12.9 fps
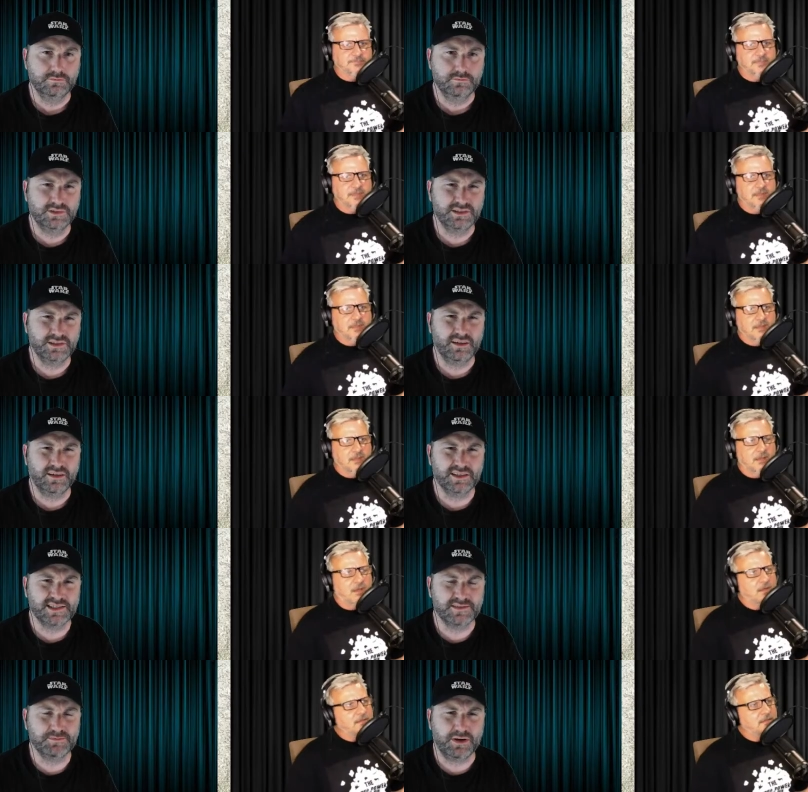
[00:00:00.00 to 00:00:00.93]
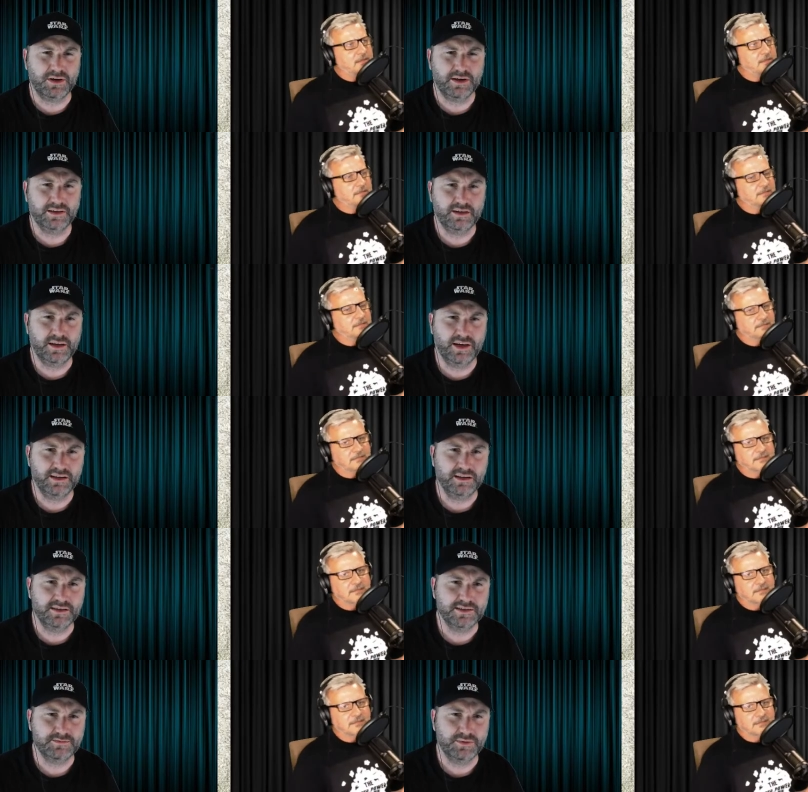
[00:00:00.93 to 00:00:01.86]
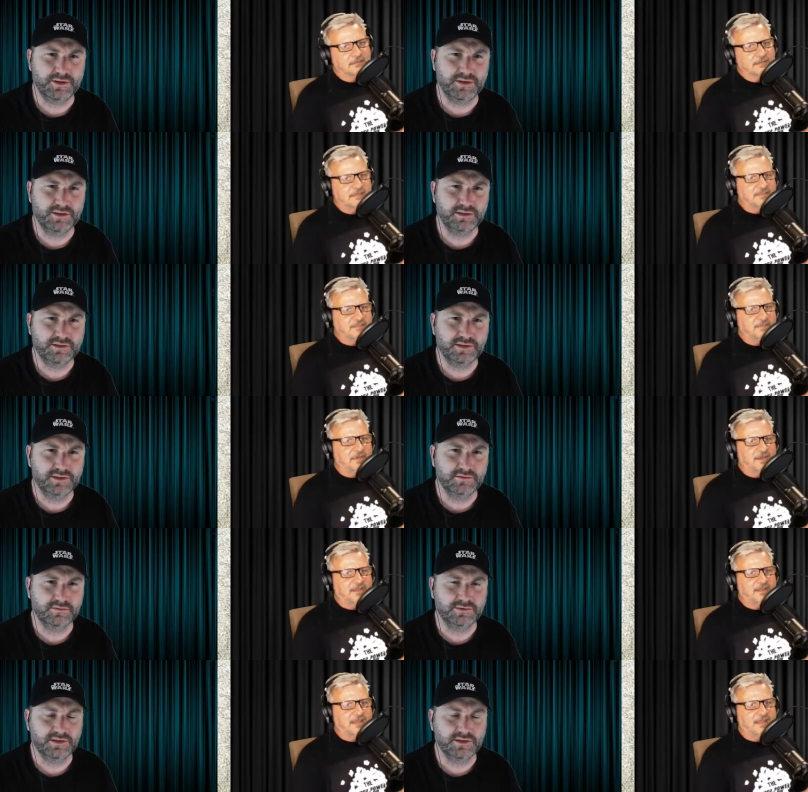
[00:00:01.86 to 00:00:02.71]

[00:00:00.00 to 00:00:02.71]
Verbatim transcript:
Speaker 1: It's so like a spider, alien spider yeah, the type. spider